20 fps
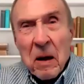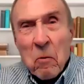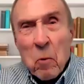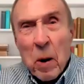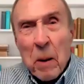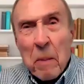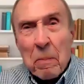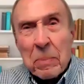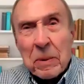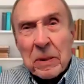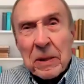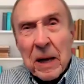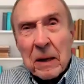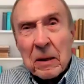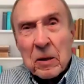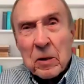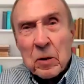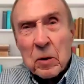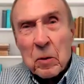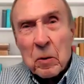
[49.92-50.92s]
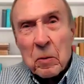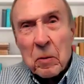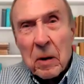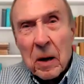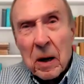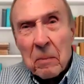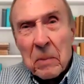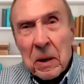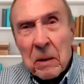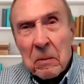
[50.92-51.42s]
wimps, Andrew.
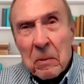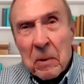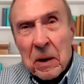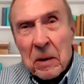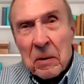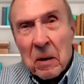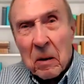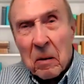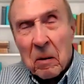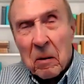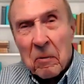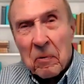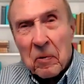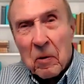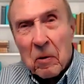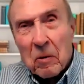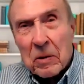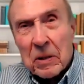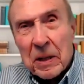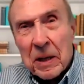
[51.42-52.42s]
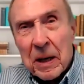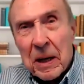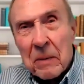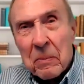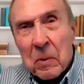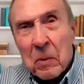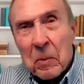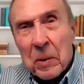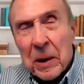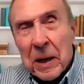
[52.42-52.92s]
I mean, we're not at
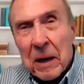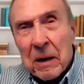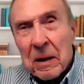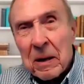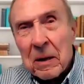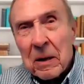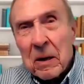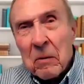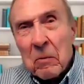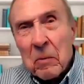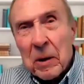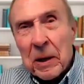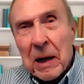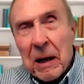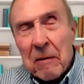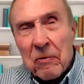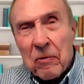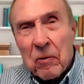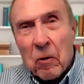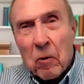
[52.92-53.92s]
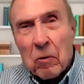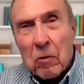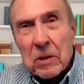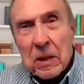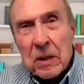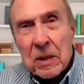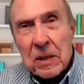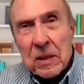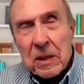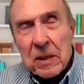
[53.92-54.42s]
48, but we get
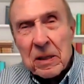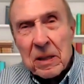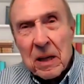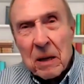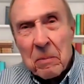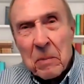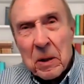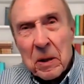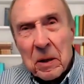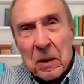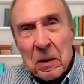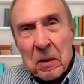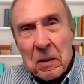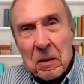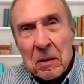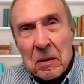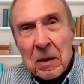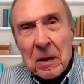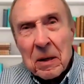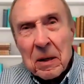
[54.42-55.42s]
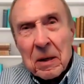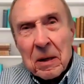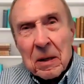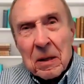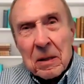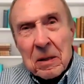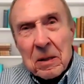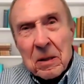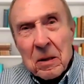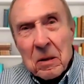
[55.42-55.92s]
40s this time of the year.
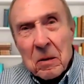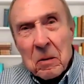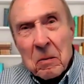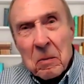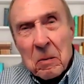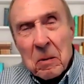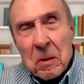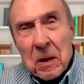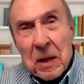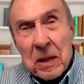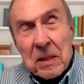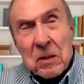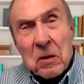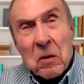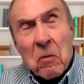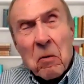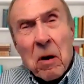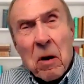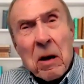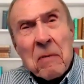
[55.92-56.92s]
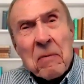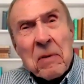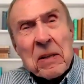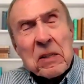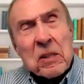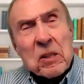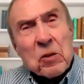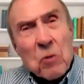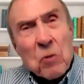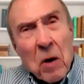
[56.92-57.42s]
So it's all right if
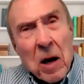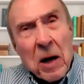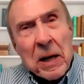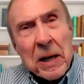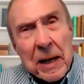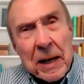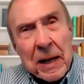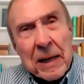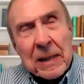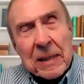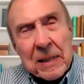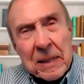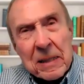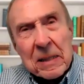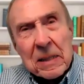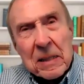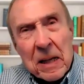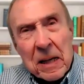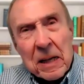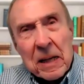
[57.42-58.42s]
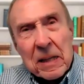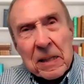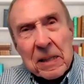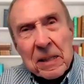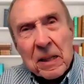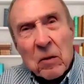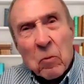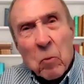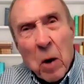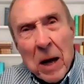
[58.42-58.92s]
it's dry heat, isn't it?
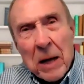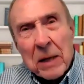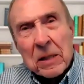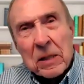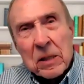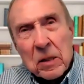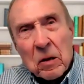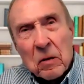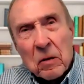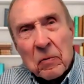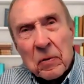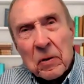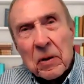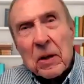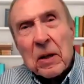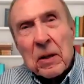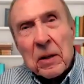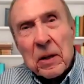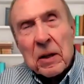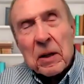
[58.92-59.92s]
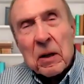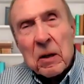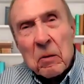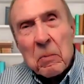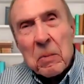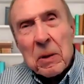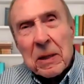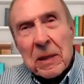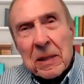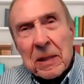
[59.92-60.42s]
It's the wet stuff, the
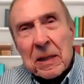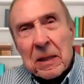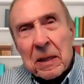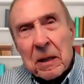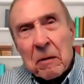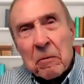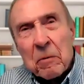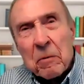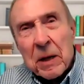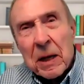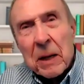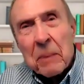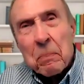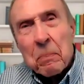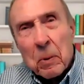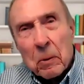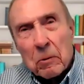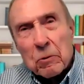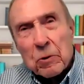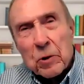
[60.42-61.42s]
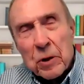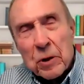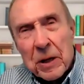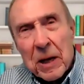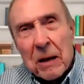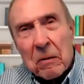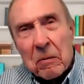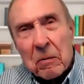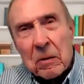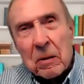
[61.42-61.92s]
humidity that really pulls you
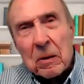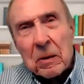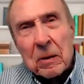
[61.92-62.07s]
down.